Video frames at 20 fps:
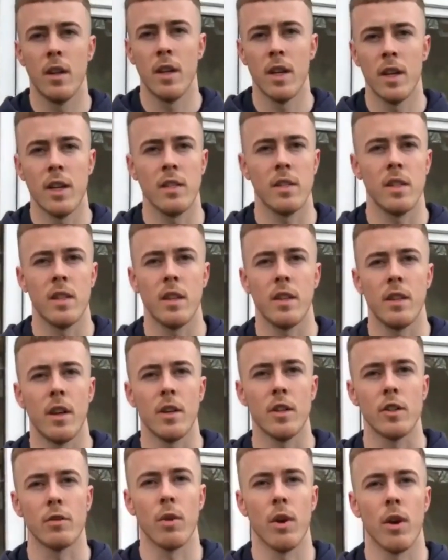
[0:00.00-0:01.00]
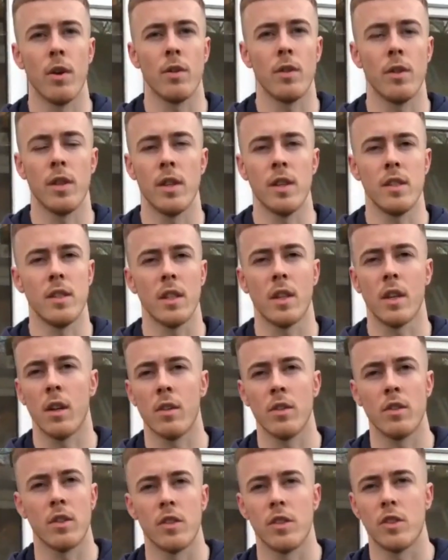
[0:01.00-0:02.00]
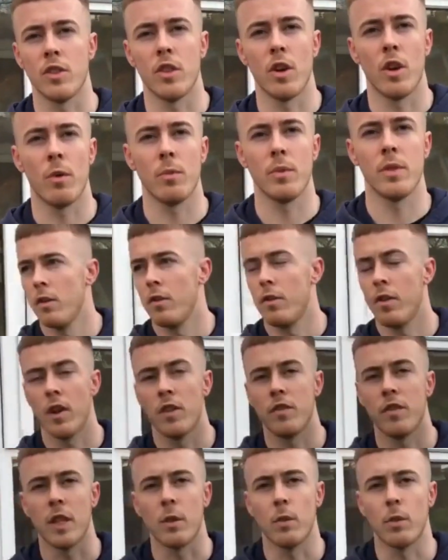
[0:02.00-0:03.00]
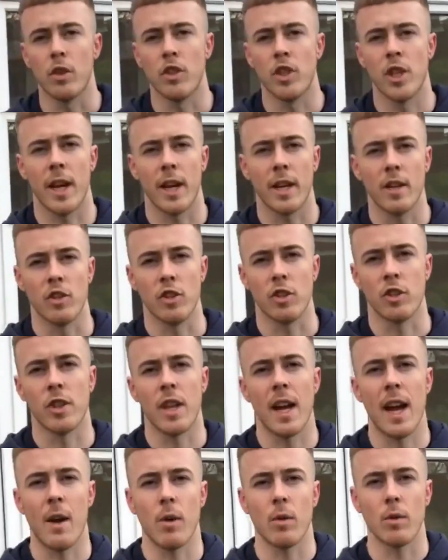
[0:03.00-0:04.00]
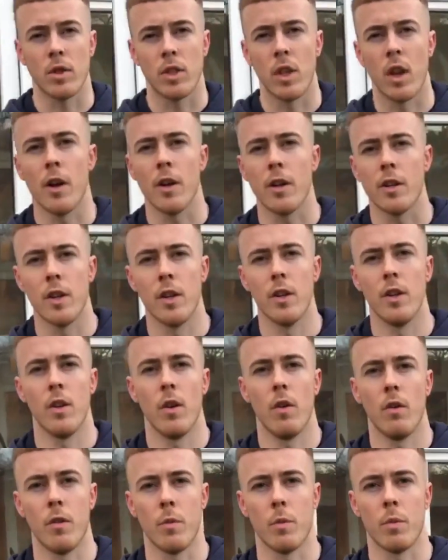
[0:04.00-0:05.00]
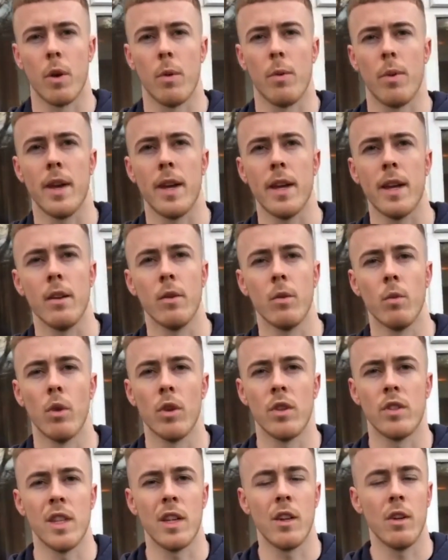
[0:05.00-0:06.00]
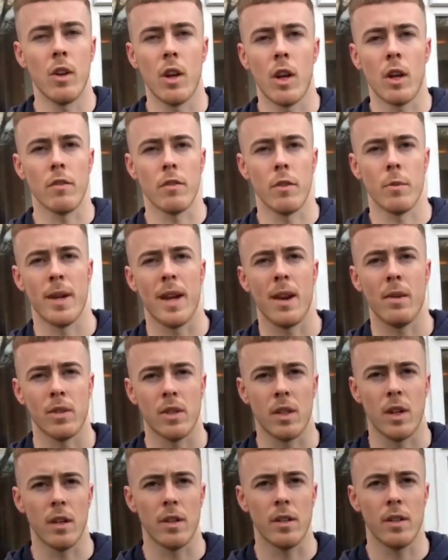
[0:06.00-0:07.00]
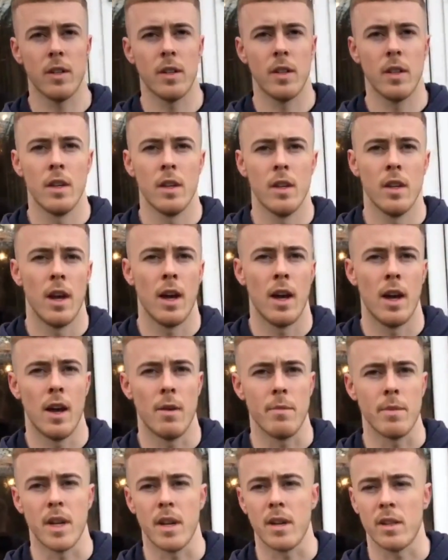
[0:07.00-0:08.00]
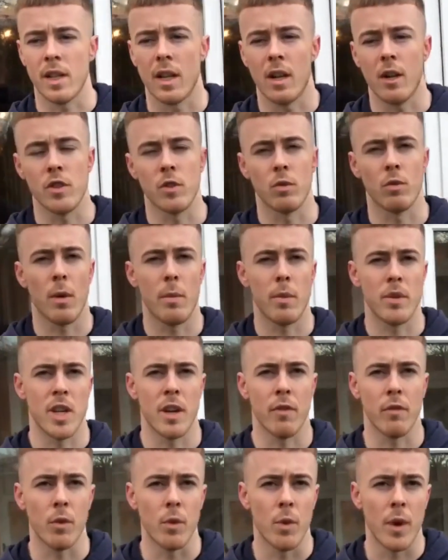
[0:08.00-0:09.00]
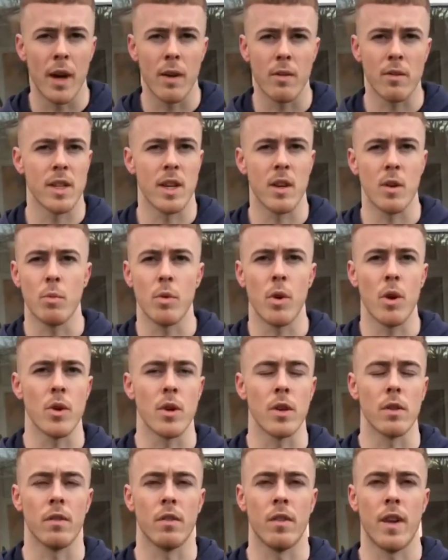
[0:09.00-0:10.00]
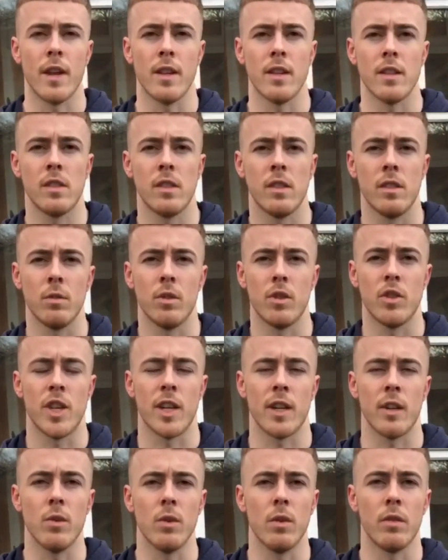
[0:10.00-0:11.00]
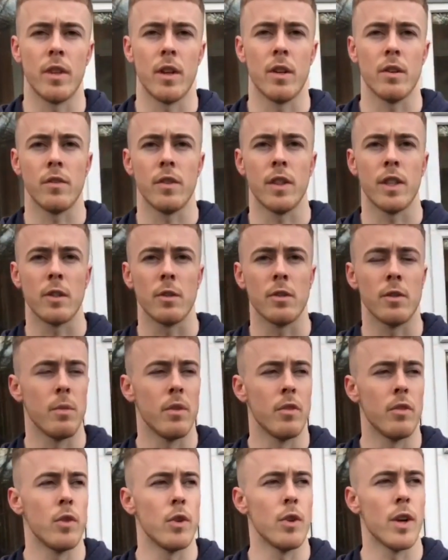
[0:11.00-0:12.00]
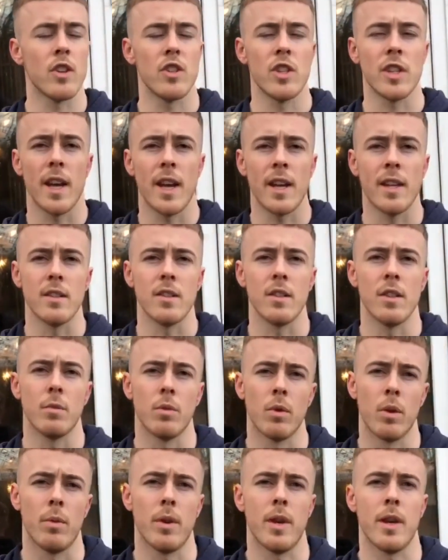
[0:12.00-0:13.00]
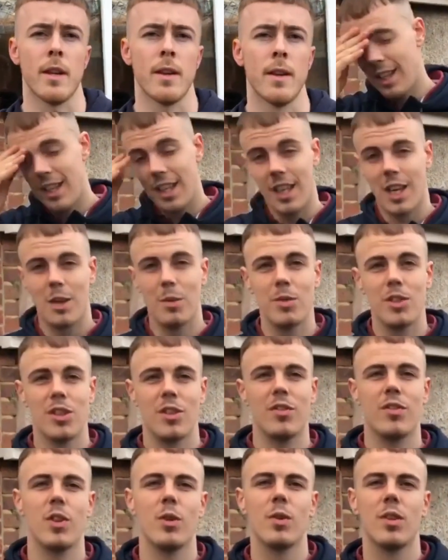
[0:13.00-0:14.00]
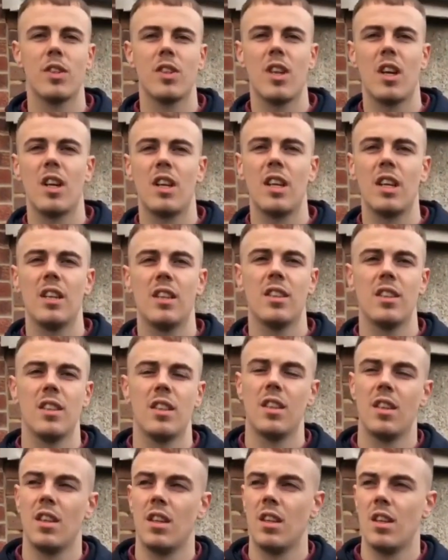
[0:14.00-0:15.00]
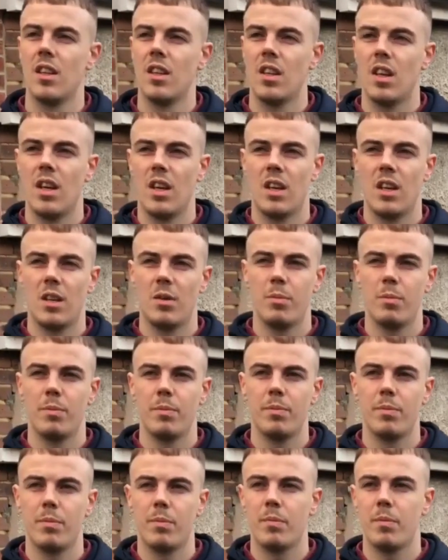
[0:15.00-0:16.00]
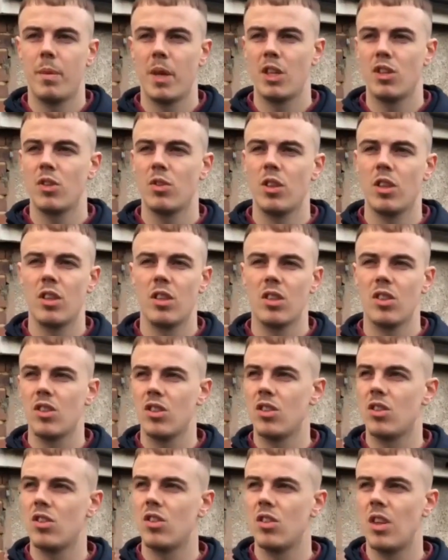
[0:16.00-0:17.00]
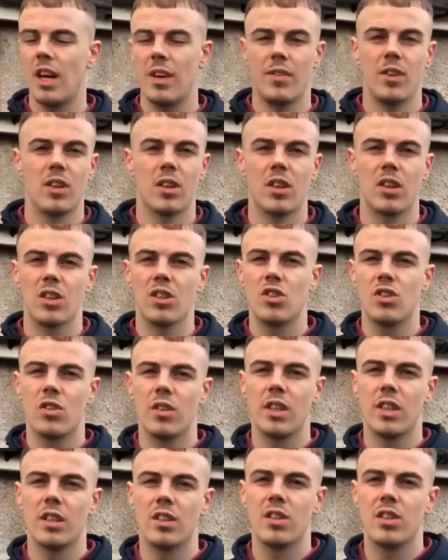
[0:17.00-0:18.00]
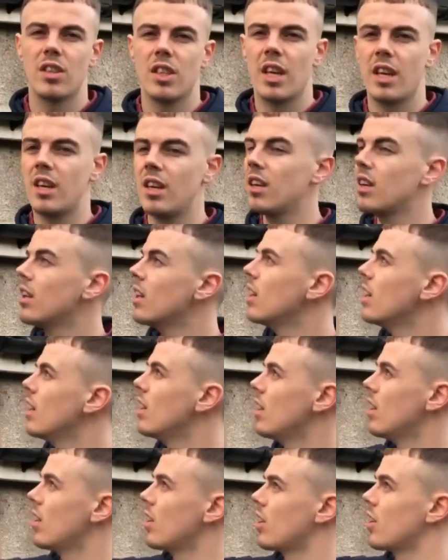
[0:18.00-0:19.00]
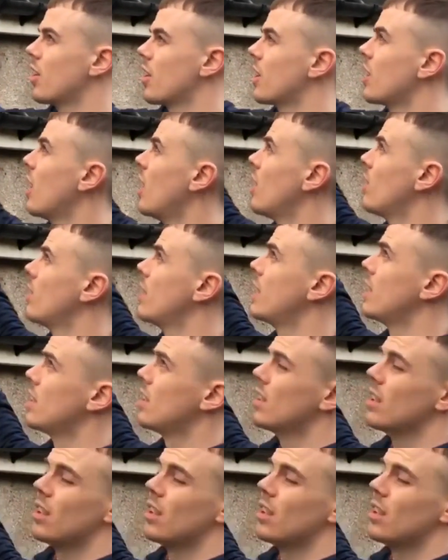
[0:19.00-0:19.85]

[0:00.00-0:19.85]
Is it a nice road? Is it close to shops? First thing you want to check is just outside of the property. What does it look like from the outside? Um, you know, is there loads of rubbish everywhere? Is there a broken fence? You want to check all of those things before you actually get into the property. Come to the viewings early. Um, make sure that you just have a look at the street, as I say. Look at the guttering,